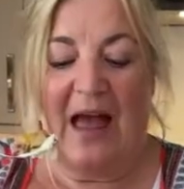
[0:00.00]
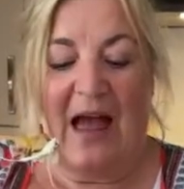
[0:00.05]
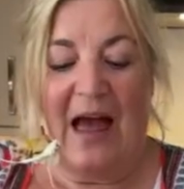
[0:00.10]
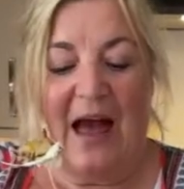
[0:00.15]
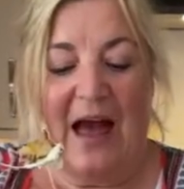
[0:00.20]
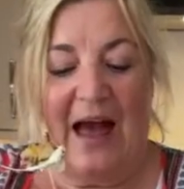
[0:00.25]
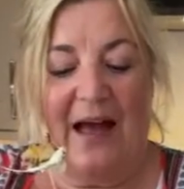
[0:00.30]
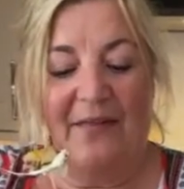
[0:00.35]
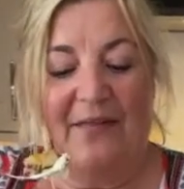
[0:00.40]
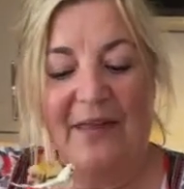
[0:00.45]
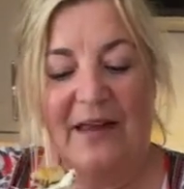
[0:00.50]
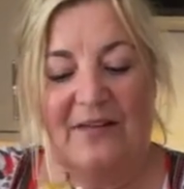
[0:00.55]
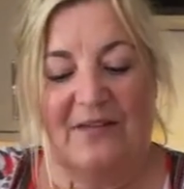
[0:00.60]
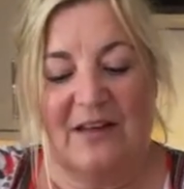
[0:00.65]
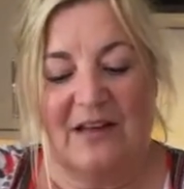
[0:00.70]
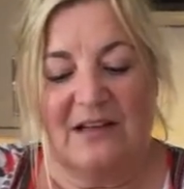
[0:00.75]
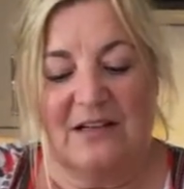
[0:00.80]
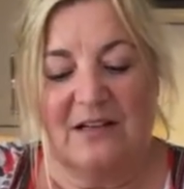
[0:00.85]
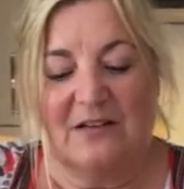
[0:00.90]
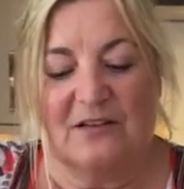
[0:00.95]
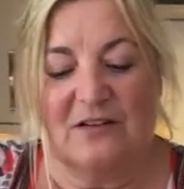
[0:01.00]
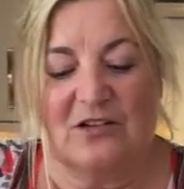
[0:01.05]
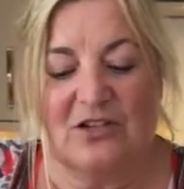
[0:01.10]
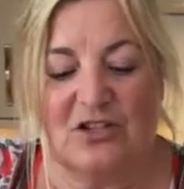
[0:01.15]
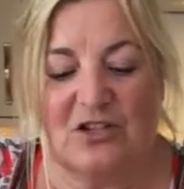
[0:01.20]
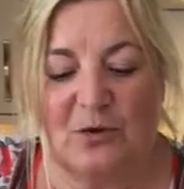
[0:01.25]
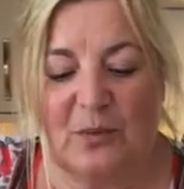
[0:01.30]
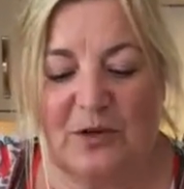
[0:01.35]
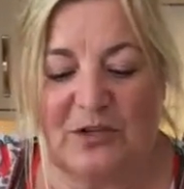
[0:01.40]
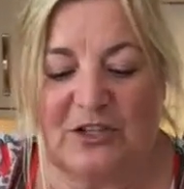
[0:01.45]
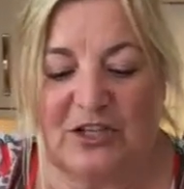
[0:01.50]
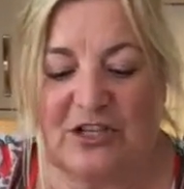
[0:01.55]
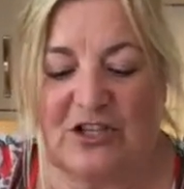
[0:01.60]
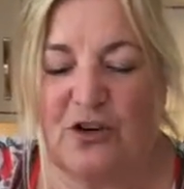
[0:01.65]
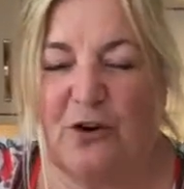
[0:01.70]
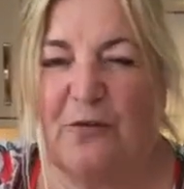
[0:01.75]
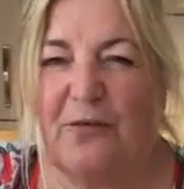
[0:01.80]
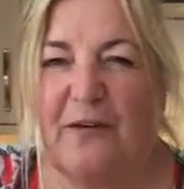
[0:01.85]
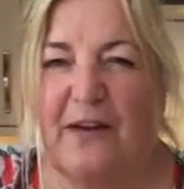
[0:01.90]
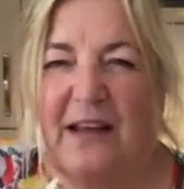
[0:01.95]
and then that squidgy
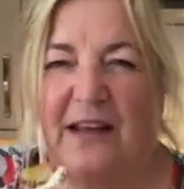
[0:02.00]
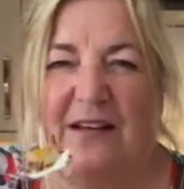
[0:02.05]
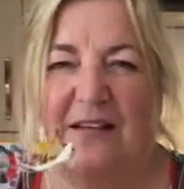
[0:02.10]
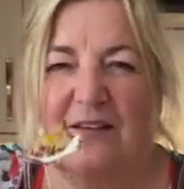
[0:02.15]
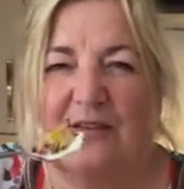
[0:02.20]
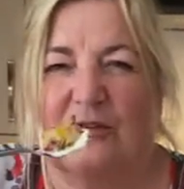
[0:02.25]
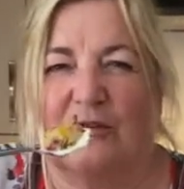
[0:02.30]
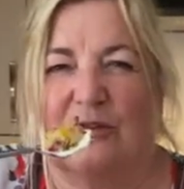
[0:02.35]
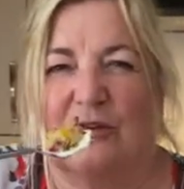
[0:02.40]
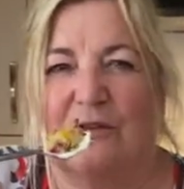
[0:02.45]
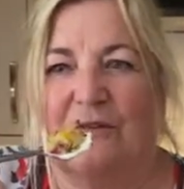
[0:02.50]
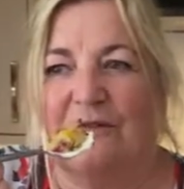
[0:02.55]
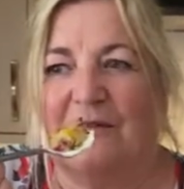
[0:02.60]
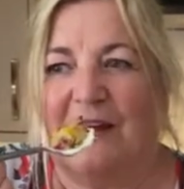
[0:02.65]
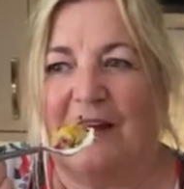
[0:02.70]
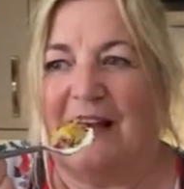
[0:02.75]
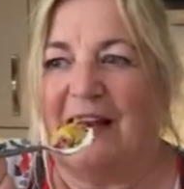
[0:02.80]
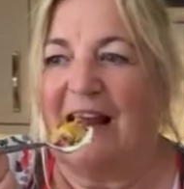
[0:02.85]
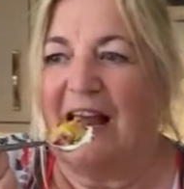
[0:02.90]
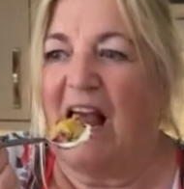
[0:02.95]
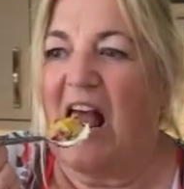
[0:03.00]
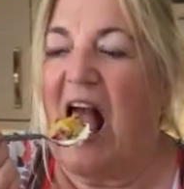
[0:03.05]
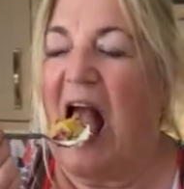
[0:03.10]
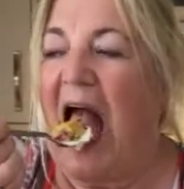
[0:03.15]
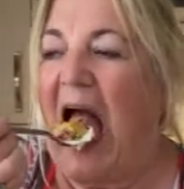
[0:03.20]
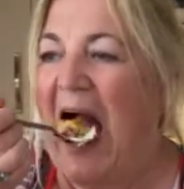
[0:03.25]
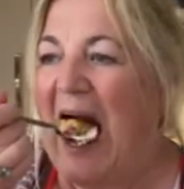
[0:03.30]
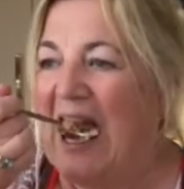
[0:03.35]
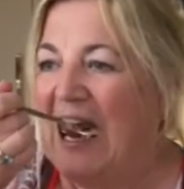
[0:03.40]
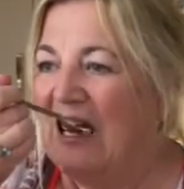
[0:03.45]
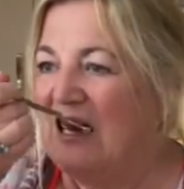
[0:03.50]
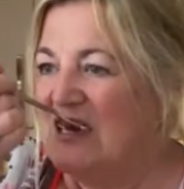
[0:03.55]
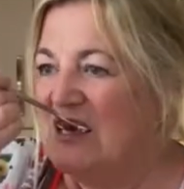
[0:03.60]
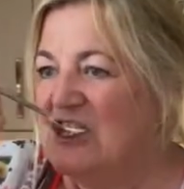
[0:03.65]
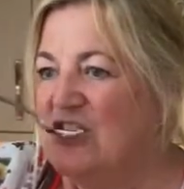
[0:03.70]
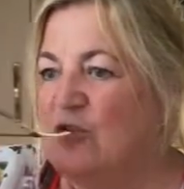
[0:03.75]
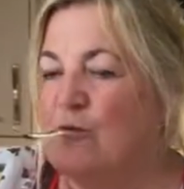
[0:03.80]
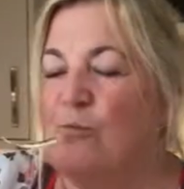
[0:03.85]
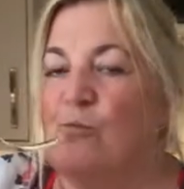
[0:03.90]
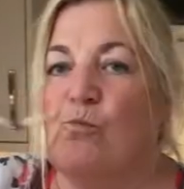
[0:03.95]
toffee sort of feeling
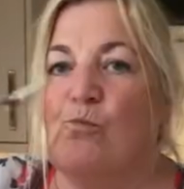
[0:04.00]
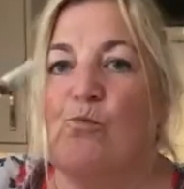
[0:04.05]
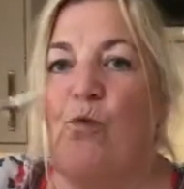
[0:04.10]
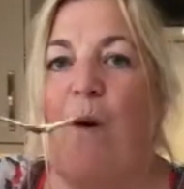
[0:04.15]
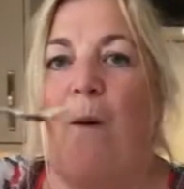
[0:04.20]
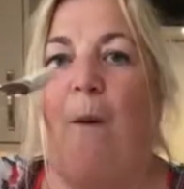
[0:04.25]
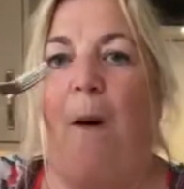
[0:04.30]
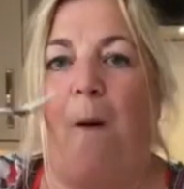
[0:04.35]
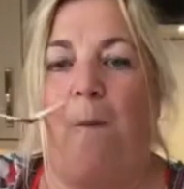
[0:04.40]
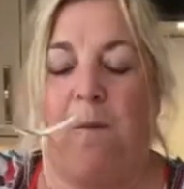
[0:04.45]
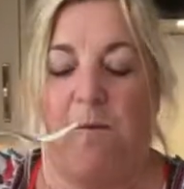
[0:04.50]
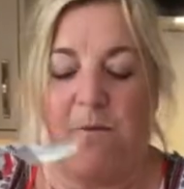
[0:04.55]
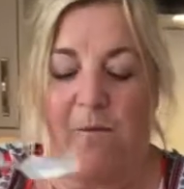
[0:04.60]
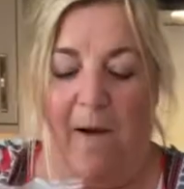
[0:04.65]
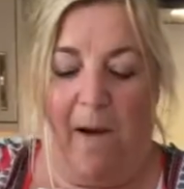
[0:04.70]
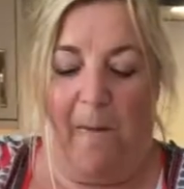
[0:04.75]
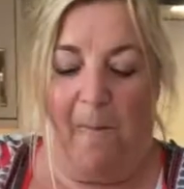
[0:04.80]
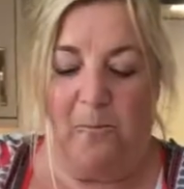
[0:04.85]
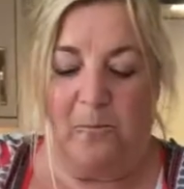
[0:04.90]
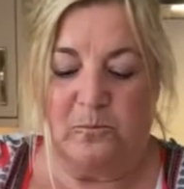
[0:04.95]
on top of that.